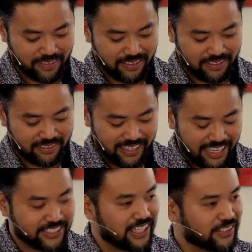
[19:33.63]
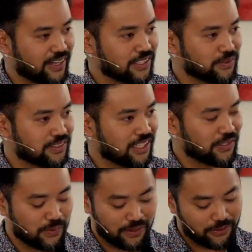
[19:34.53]
And the Antichrist would tell
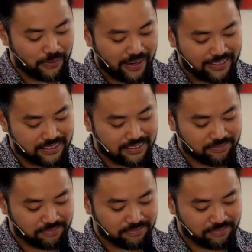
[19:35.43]
you otherwise.